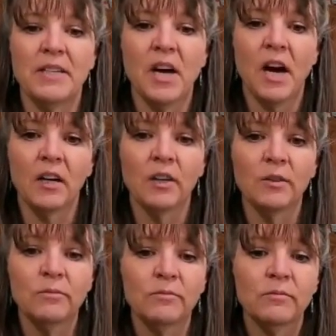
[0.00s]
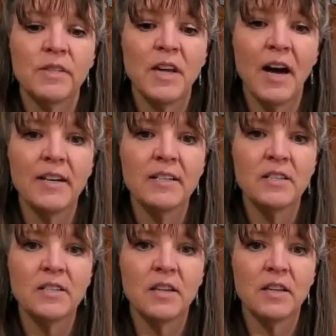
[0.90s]
Mini taco
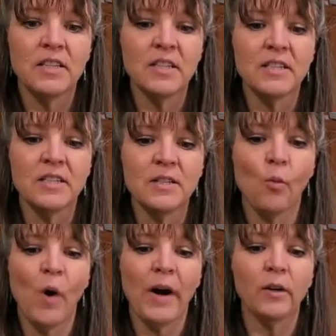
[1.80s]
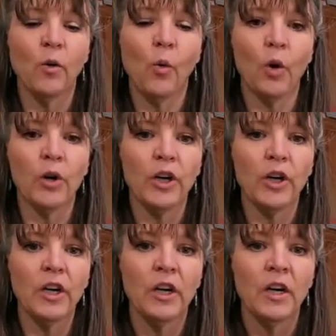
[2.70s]
size. This is one
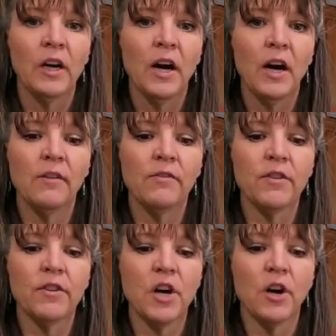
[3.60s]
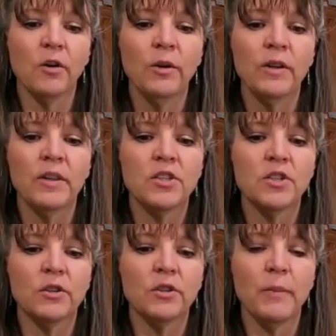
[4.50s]
quarter of the dough
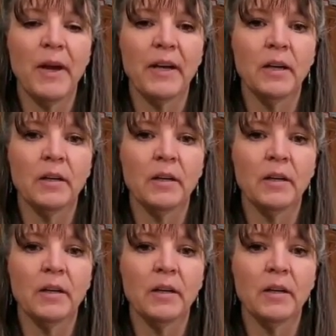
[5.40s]
that you could